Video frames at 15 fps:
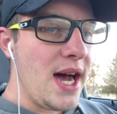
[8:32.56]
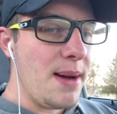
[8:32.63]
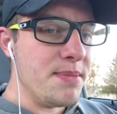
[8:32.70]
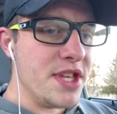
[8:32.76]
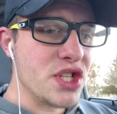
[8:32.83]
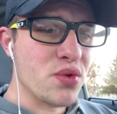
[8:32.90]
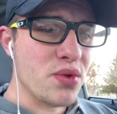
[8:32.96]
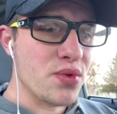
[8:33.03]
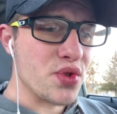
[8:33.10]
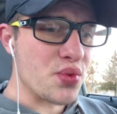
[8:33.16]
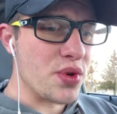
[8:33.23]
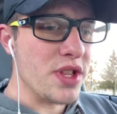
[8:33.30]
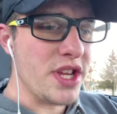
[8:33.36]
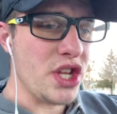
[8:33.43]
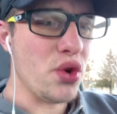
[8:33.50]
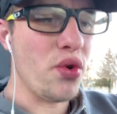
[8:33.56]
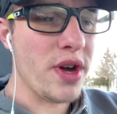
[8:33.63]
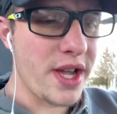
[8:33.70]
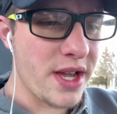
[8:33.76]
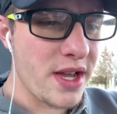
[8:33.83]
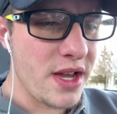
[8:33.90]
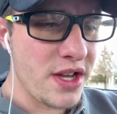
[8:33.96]
This one was really
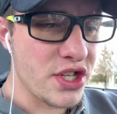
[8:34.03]
annoying.